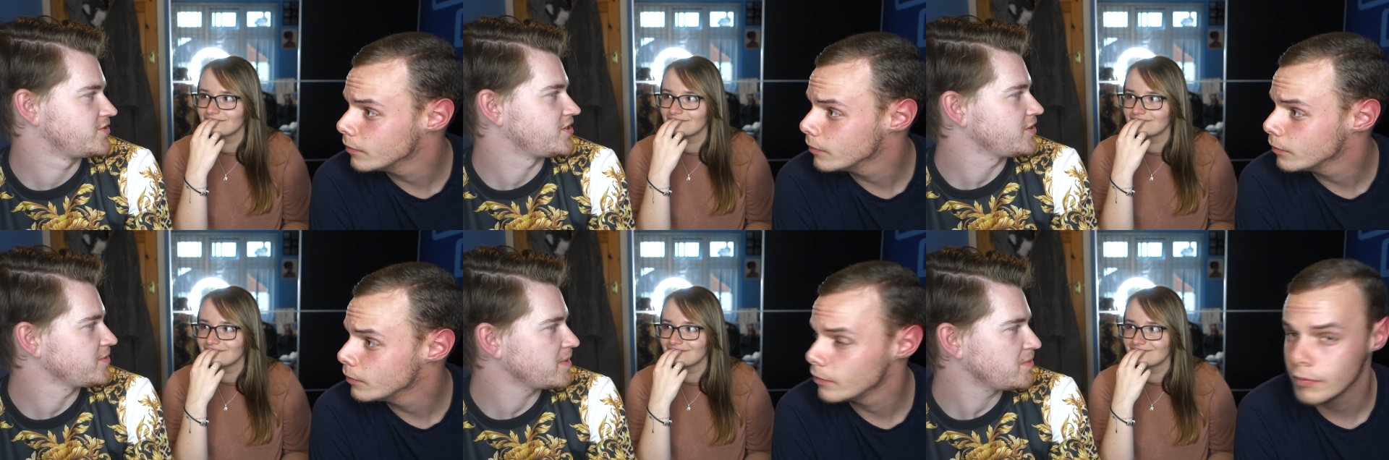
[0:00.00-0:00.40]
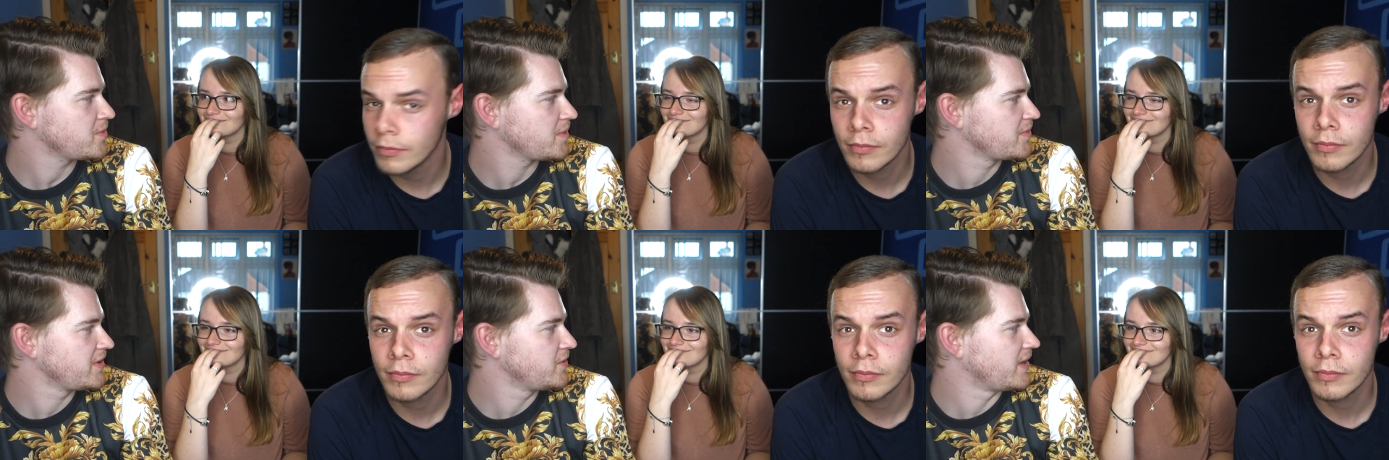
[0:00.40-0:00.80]
Speaker 1: Don't you
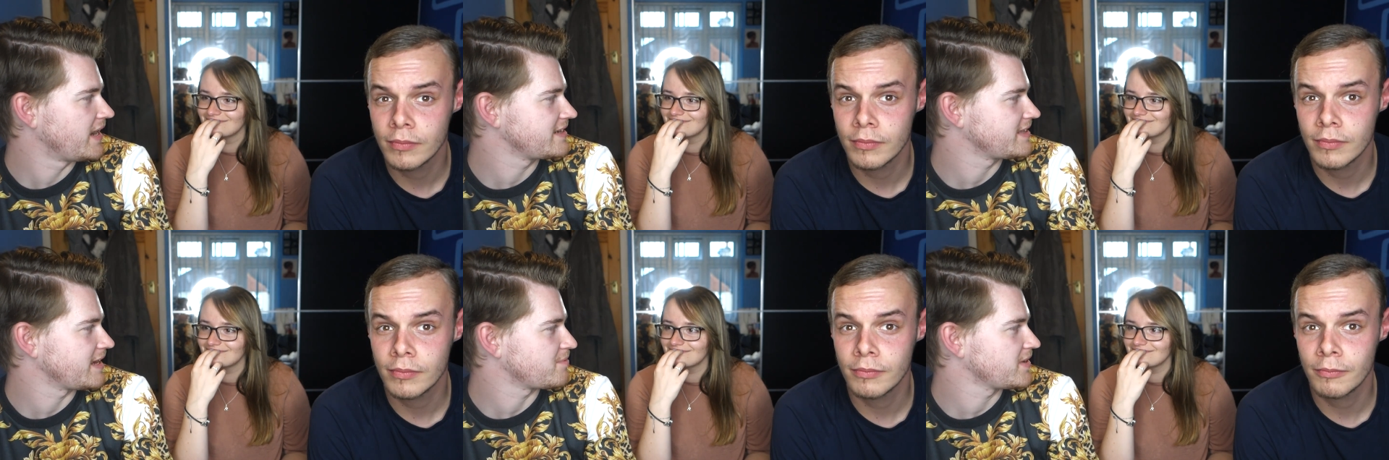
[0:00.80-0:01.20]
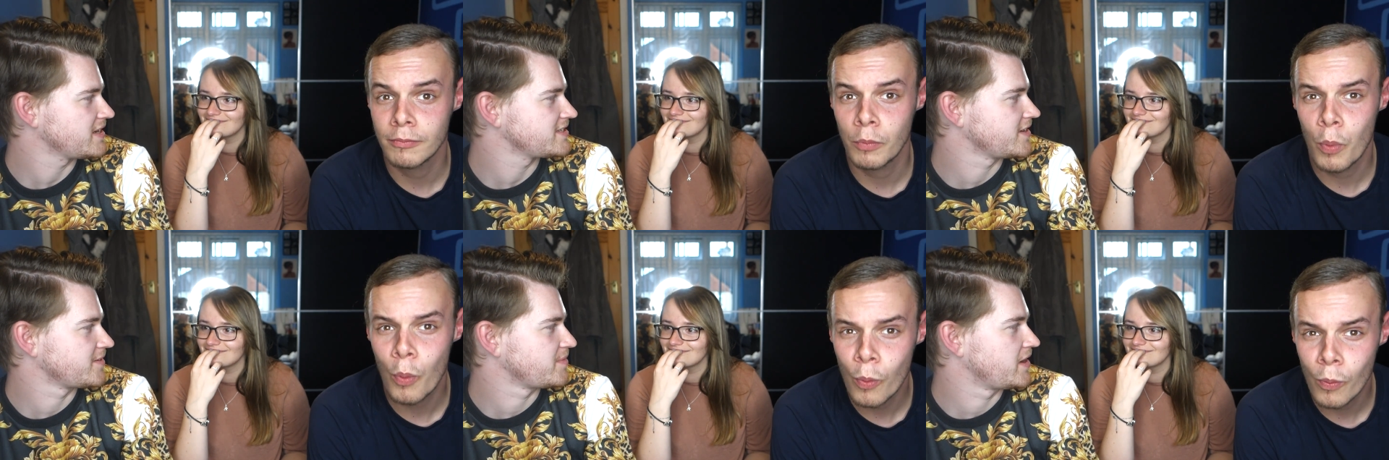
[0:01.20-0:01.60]
remember when we all had that
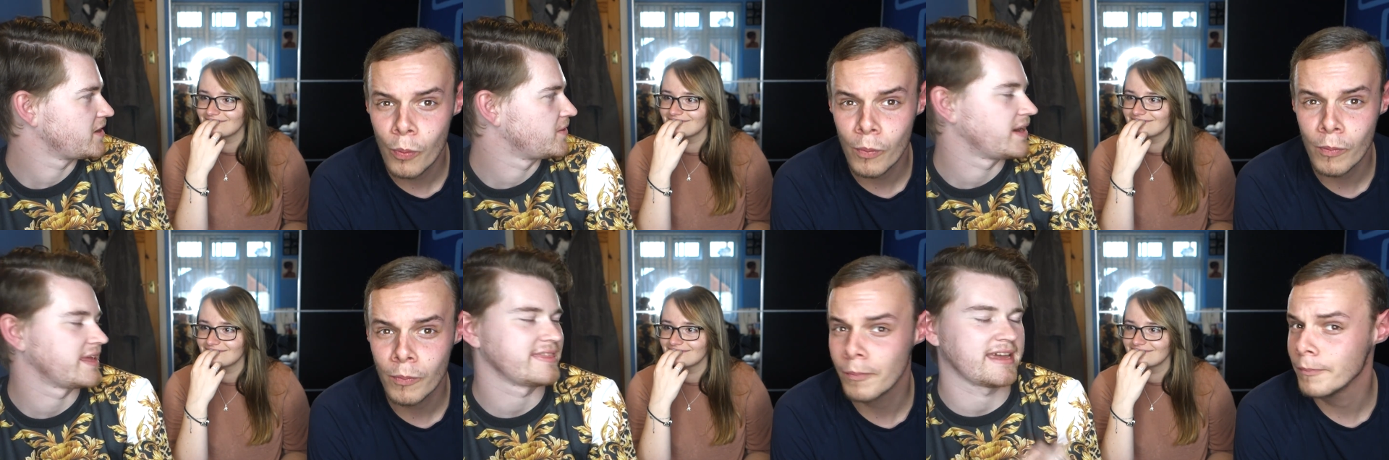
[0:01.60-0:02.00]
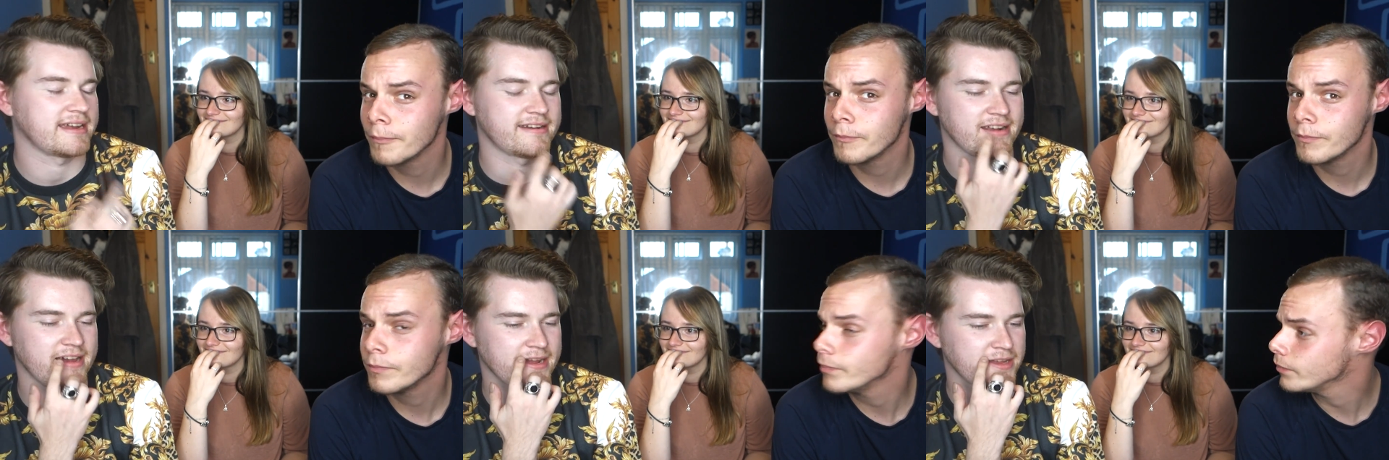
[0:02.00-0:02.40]
Prezzo meal and
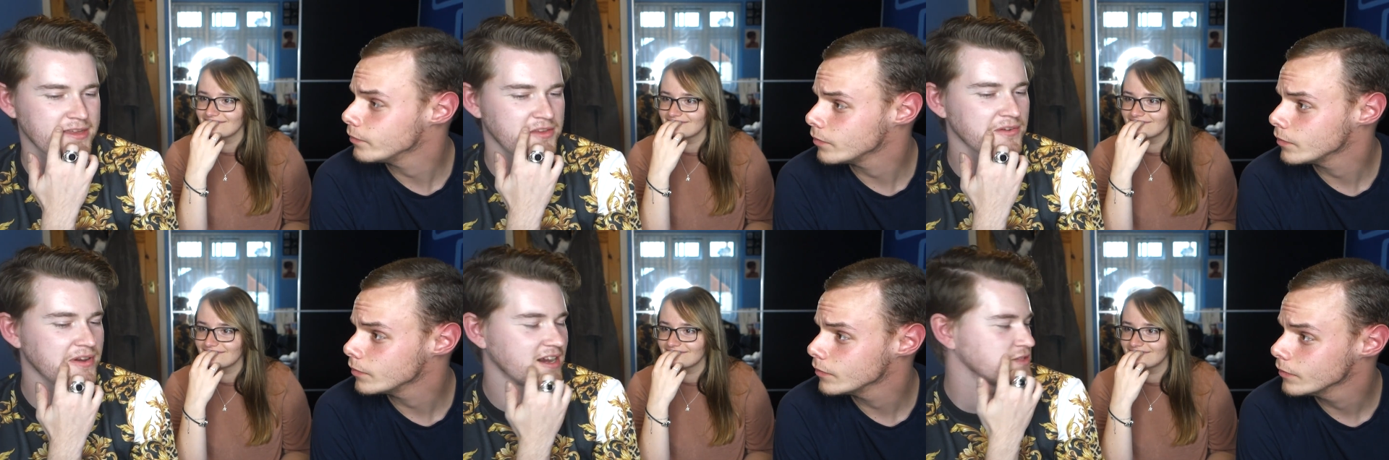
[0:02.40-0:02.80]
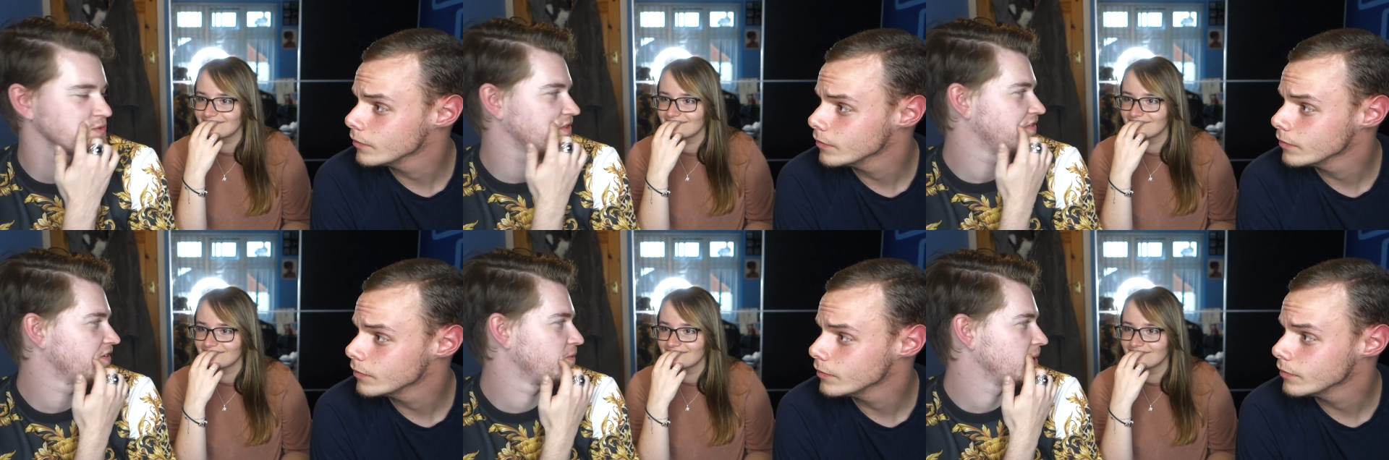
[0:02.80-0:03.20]
then like you
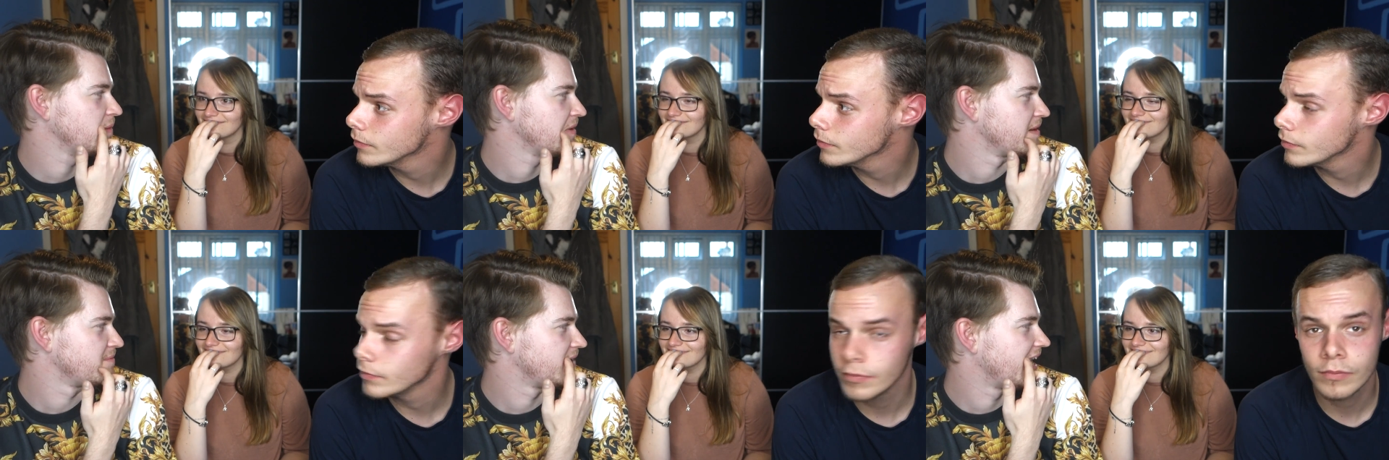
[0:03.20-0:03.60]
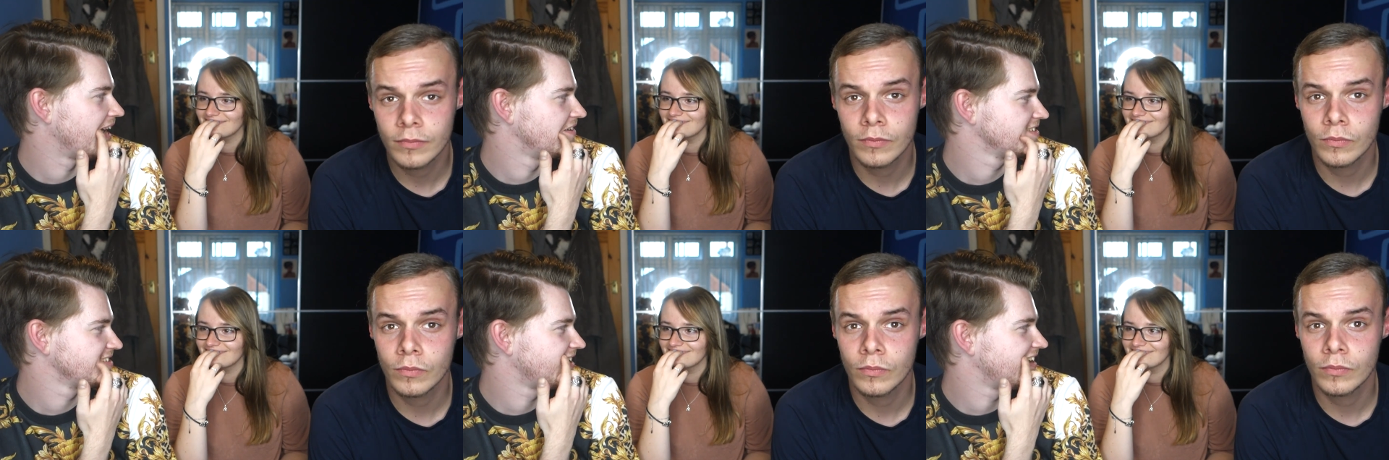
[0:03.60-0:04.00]
guys were filming me and Matt
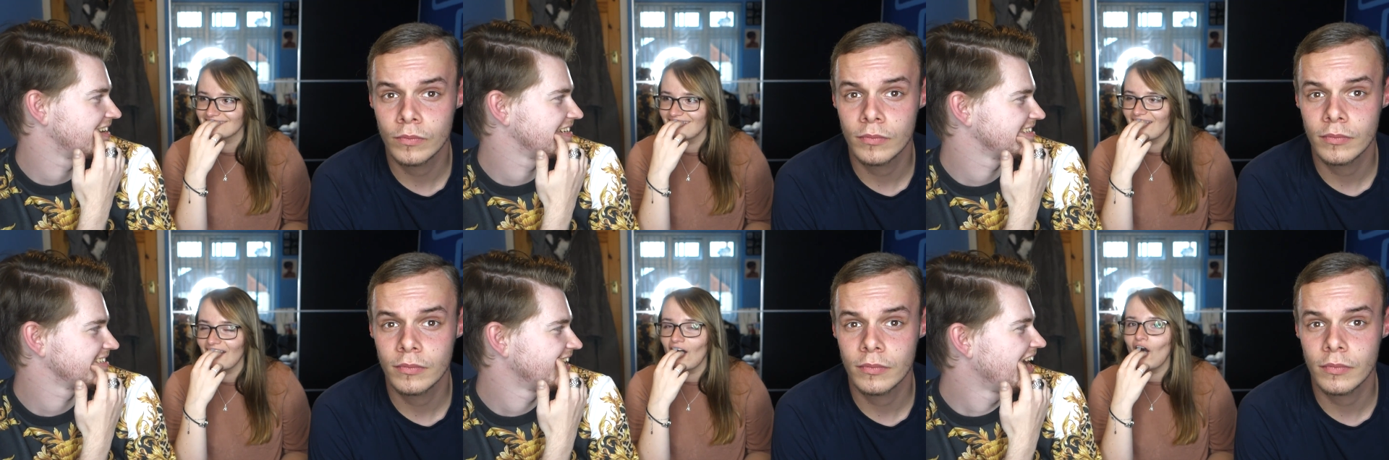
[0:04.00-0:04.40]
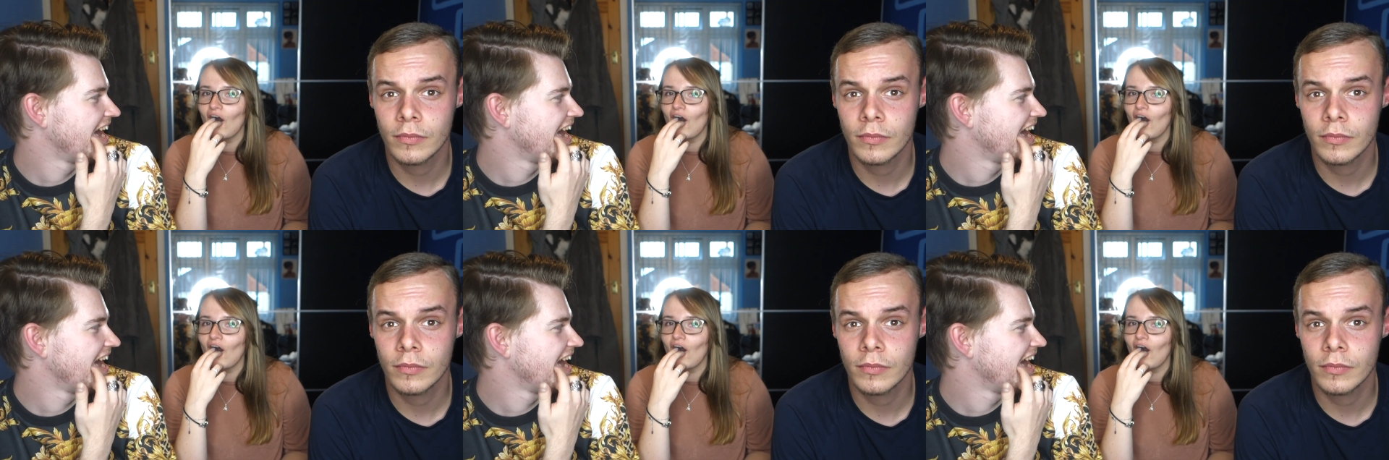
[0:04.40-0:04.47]
outside?